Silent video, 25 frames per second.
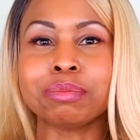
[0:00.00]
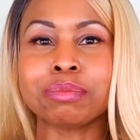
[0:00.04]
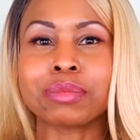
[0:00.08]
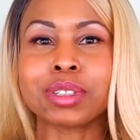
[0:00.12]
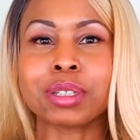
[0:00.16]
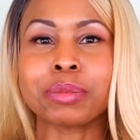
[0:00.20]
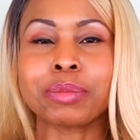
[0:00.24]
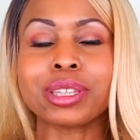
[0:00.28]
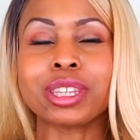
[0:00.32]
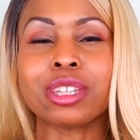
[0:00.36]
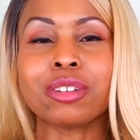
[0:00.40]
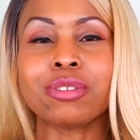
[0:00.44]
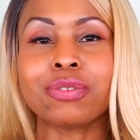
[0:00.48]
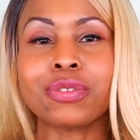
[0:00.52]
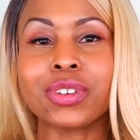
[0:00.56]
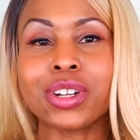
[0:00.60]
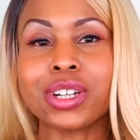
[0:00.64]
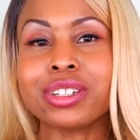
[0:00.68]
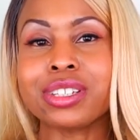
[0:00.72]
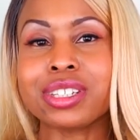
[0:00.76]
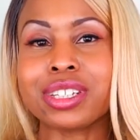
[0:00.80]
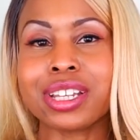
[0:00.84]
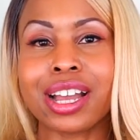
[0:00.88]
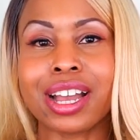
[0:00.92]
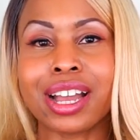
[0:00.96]
But the
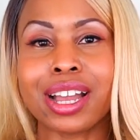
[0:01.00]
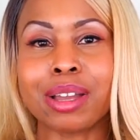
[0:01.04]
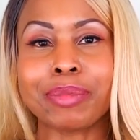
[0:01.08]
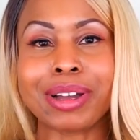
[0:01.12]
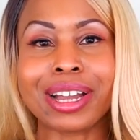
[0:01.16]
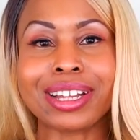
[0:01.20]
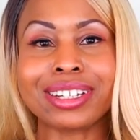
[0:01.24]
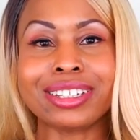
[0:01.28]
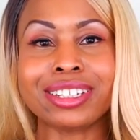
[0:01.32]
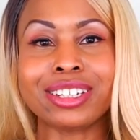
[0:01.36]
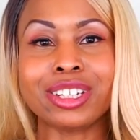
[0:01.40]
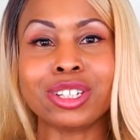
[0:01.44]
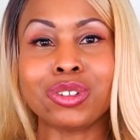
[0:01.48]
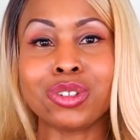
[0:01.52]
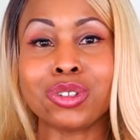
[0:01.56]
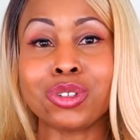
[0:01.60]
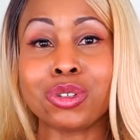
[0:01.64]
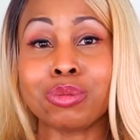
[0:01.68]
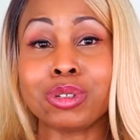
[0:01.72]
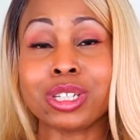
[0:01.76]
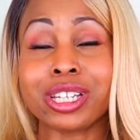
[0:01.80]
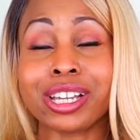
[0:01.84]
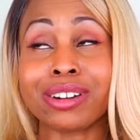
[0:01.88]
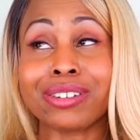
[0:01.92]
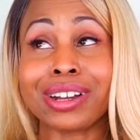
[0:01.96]
first time I did a YouTube
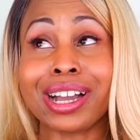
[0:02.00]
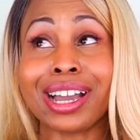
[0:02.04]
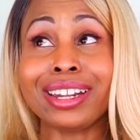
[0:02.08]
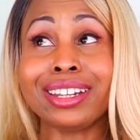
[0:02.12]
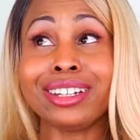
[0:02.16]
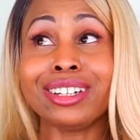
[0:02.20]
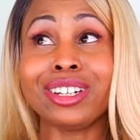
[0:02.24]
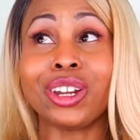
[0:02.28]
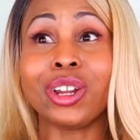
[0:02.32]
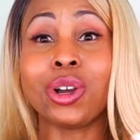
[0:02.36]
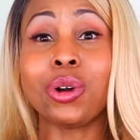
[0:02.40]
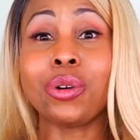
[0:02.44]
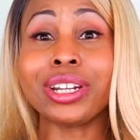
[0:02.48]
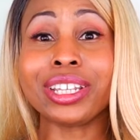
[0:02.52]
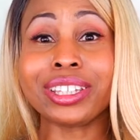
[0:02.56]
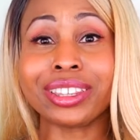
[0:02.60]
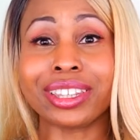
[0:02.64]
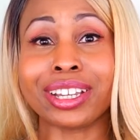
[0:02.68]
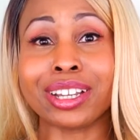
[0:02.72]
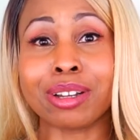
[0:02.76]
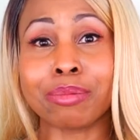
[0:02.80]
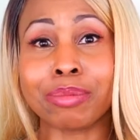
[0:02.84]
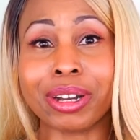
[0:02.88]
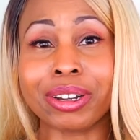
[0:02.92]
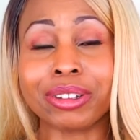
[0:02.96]
channel, I didn't know anything
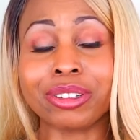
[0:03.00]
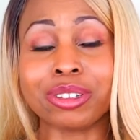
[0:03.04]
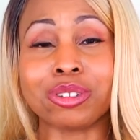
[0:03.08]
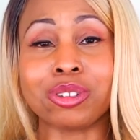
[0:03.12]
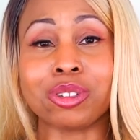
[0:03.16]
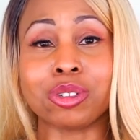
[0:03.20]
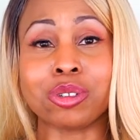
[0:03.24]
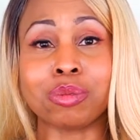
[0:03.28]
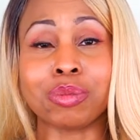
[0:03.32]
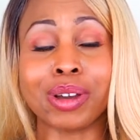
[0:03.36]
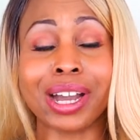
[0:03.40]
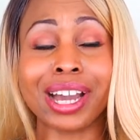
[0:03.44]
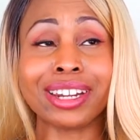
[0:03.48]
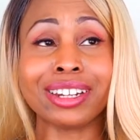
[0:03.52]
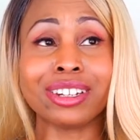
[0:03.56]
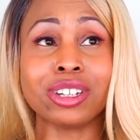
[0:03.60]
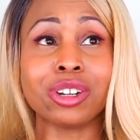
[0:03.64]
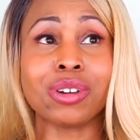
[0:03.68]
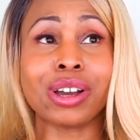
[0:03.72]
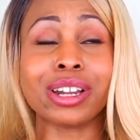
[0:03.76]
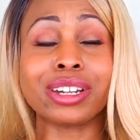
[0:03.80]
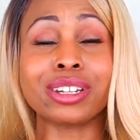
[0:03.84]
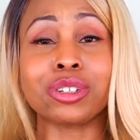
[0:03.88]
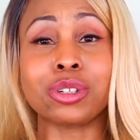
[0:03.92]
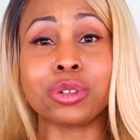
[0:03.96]
about YouTube. I didn't know
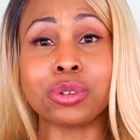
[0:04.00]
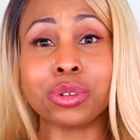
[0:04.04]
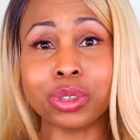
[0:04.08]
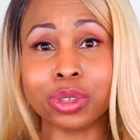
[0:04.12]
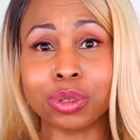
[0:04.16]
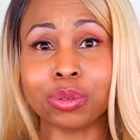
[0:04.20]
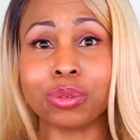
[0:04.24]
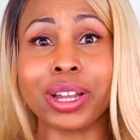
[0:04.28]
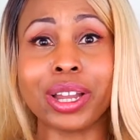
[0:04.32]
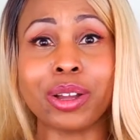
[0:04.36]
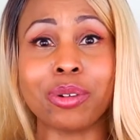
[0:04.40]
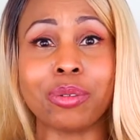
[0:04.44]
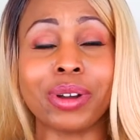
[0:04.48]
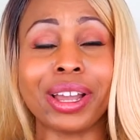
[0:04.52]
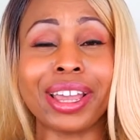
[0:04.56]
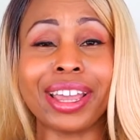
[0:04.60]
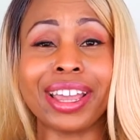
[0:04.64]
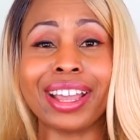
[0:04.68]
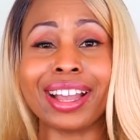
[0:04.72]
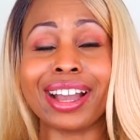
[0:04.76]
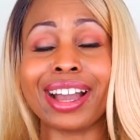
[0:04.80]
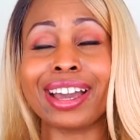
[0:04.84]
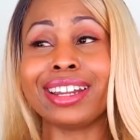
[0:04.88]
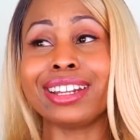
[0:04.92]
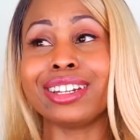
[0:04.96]
how to do it the right way.
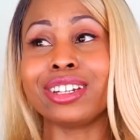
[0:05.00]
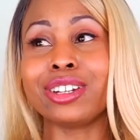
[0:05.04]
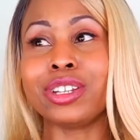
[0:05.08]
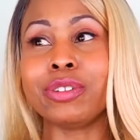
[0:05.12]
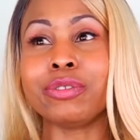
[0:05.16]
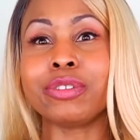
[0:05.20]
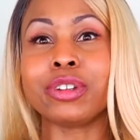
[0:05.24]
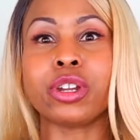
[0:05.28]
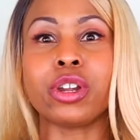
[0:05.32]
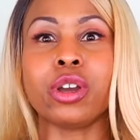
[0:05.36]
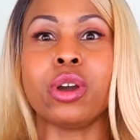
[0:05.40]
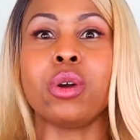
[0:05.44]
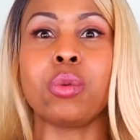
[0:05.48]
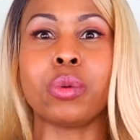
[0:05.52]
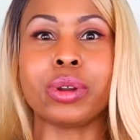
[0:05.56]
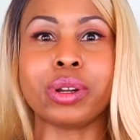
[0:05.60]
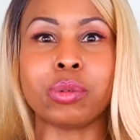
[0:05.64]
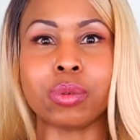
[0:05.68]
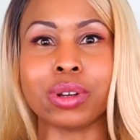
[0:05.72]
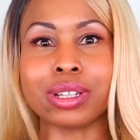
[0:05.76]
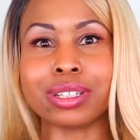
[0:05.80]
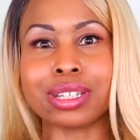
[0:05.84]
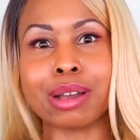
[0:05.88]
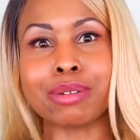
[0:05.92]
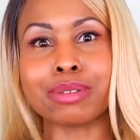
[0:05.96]
I didn't even know what it
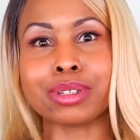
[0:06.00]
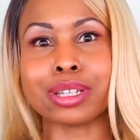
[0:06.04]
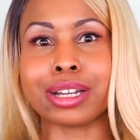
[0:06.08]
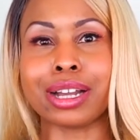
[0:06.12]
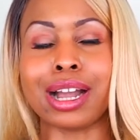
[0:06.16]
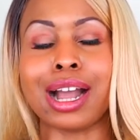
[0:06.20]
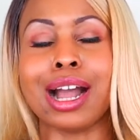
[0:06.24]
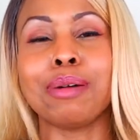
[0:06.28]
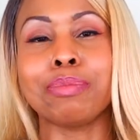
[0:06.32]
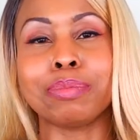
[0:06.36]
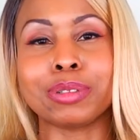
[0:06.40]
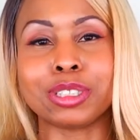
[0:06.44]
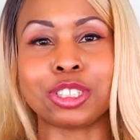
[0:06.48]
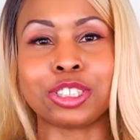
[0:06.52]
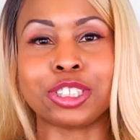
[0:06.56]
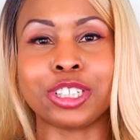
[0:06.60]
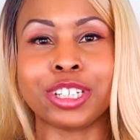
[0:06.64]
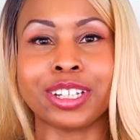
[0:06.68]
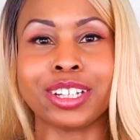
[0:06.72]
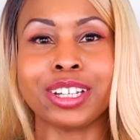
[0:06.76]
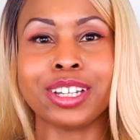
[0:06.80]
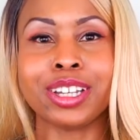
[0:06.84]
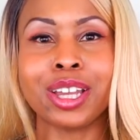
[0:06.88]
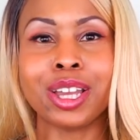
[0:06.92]
was I was accomplishing.